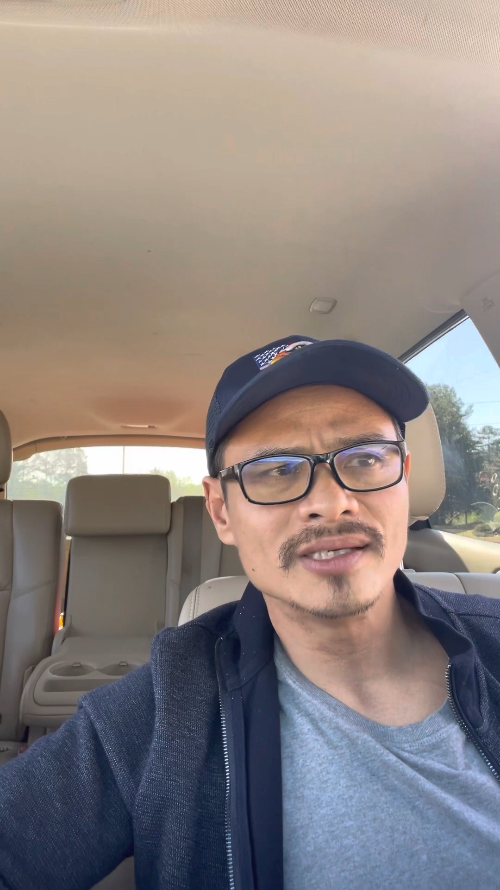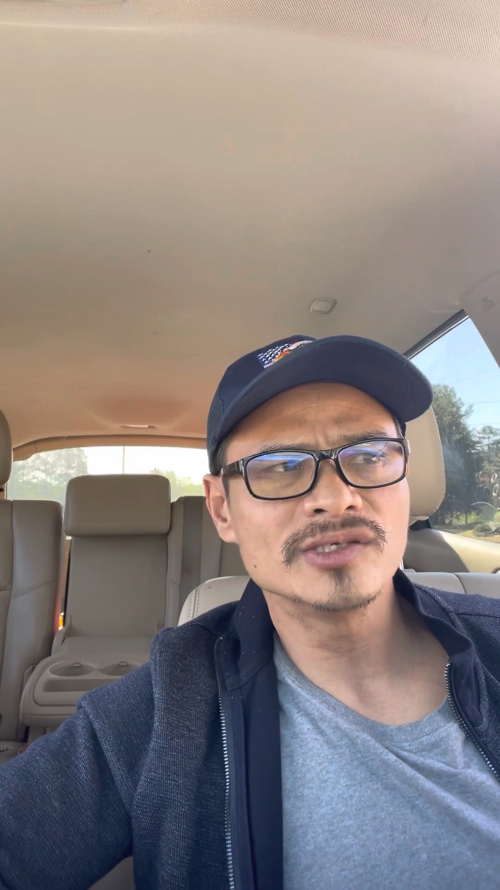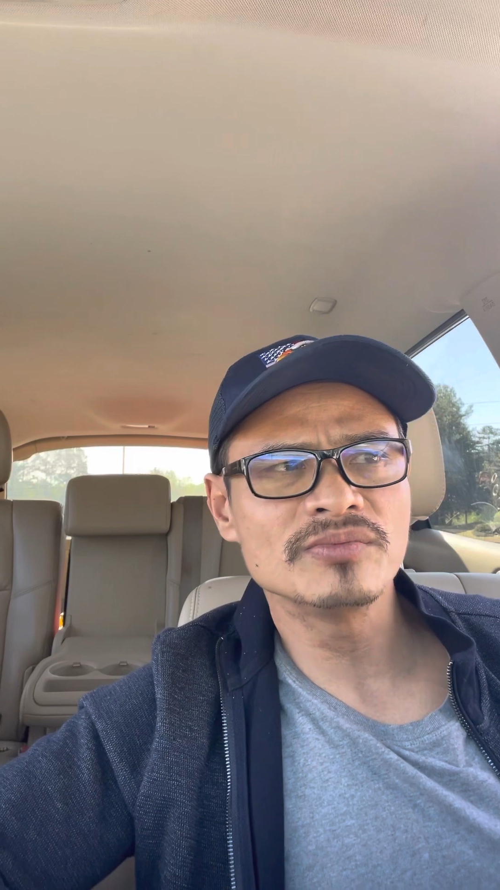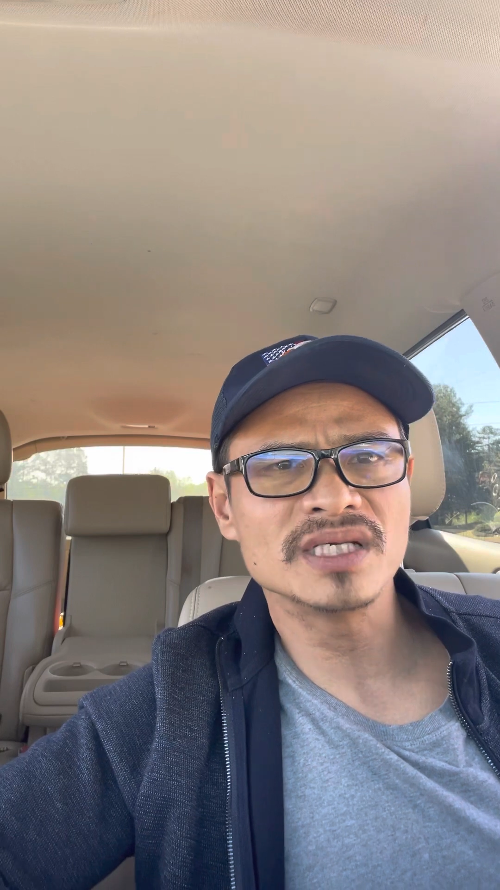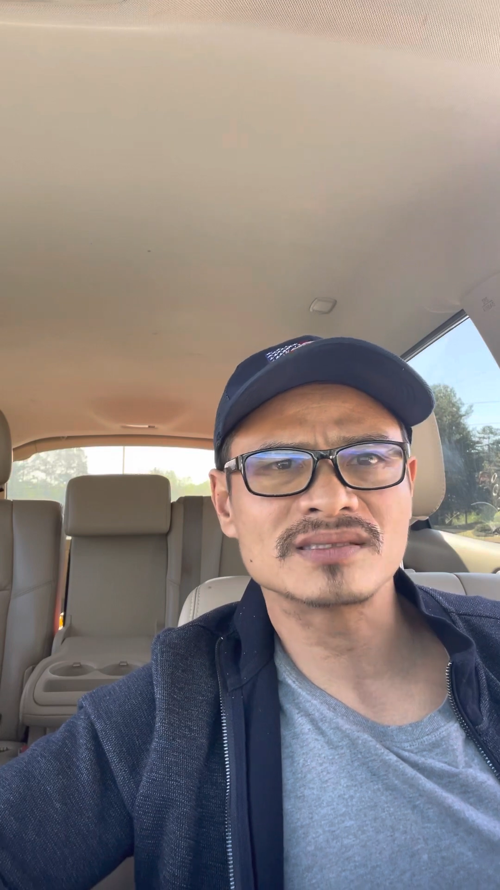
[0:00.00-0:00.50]

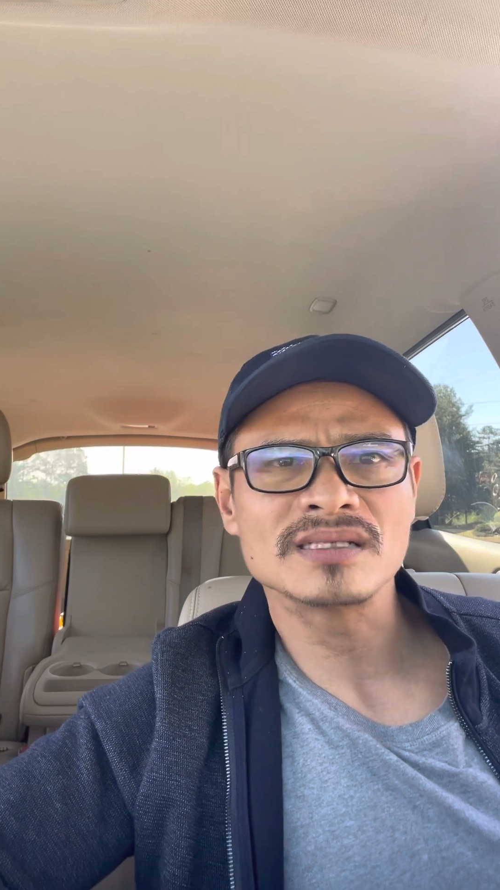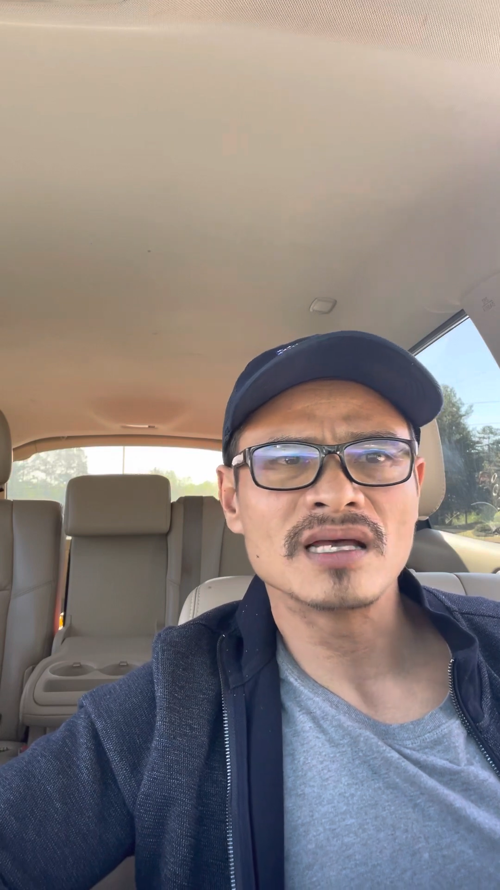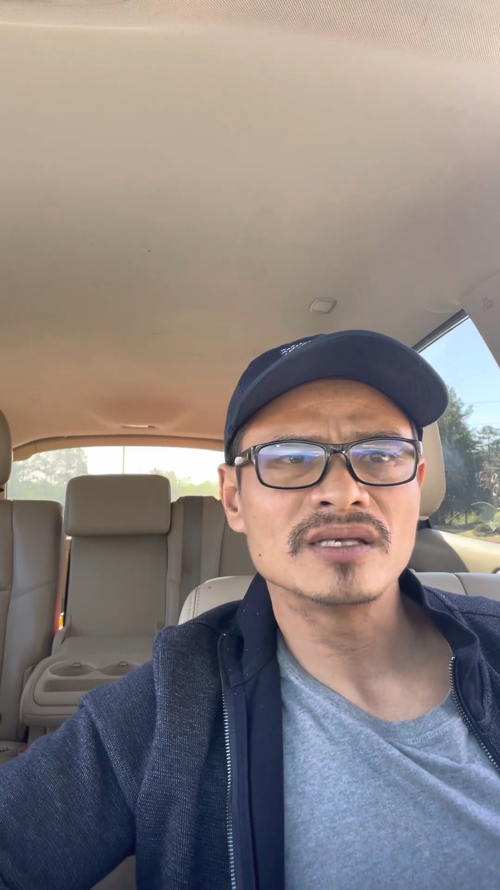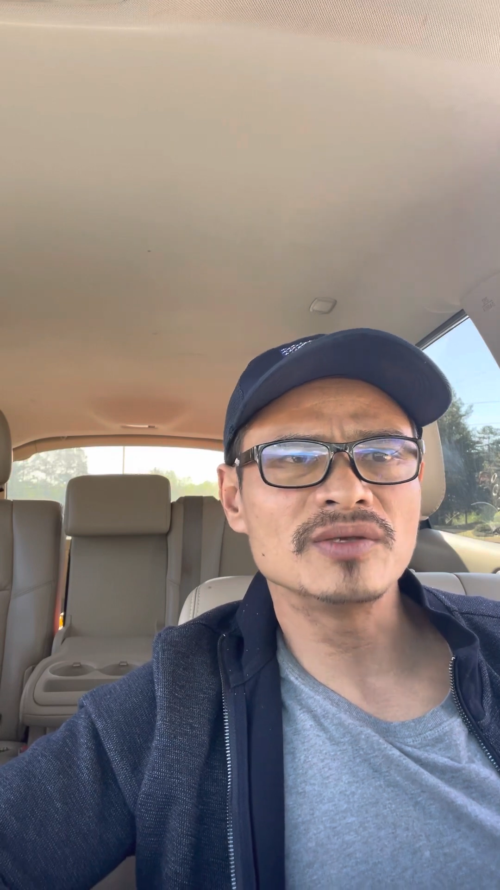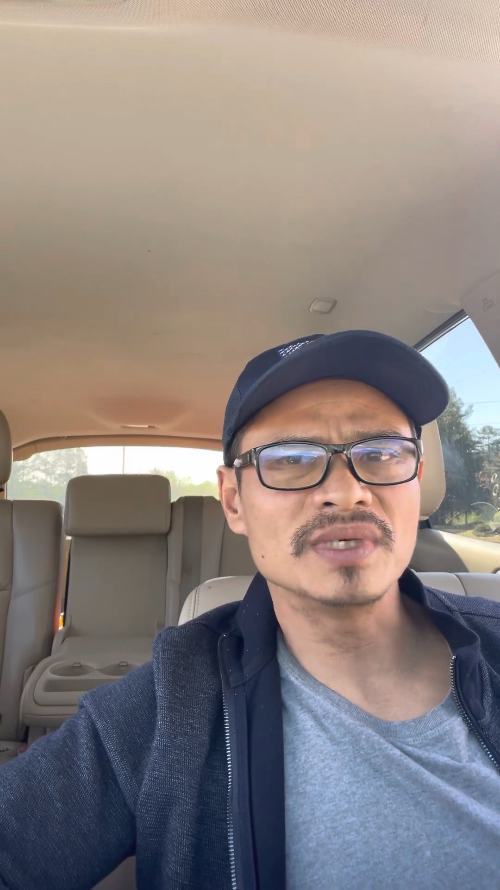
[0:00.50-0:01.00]
You miss
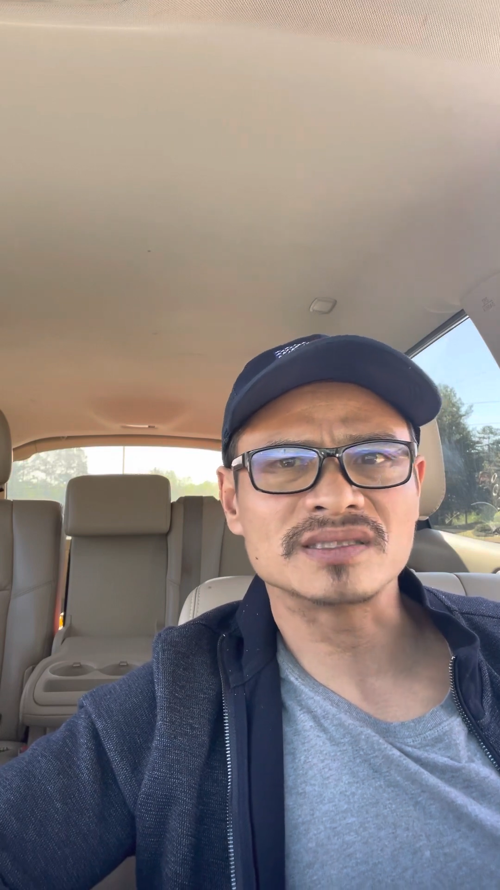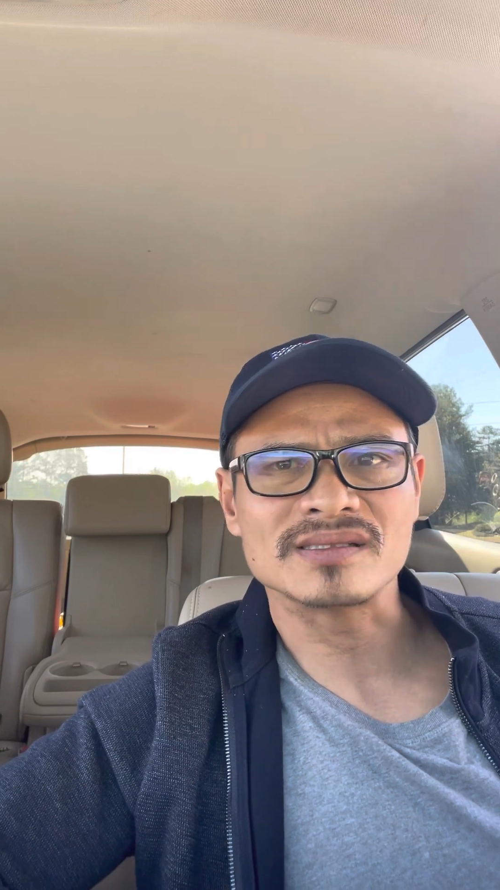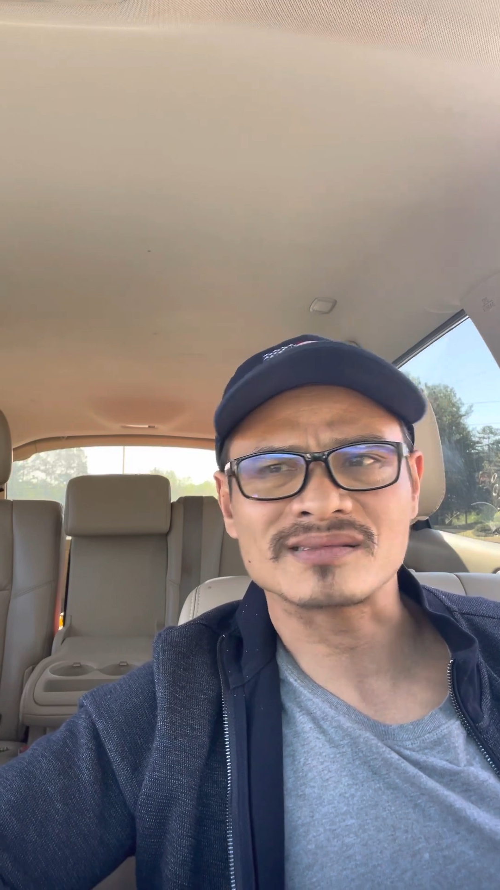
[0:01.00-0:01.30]
the